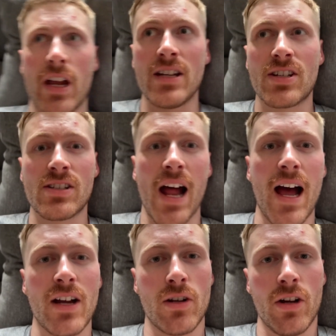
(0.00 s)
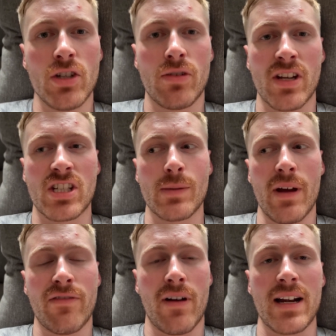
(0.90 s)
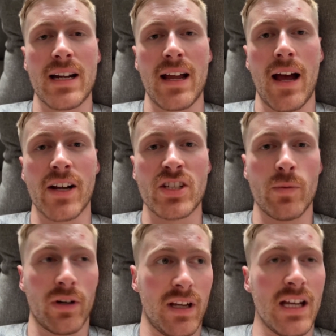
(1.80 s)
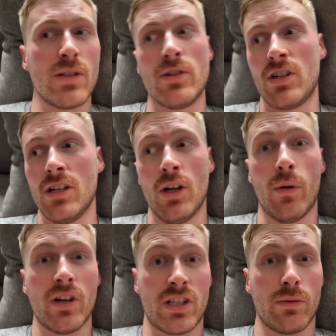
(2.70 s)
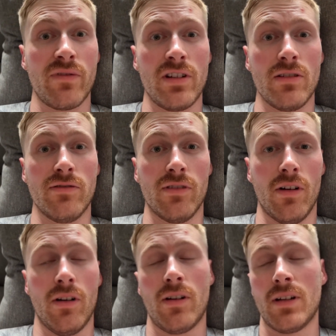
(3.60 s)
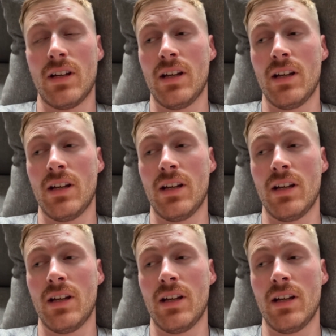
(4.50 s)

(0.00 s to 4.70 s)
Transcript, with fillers: in stark contrast to my Friday Night Arctic Monkeys, which you can go watch the review for.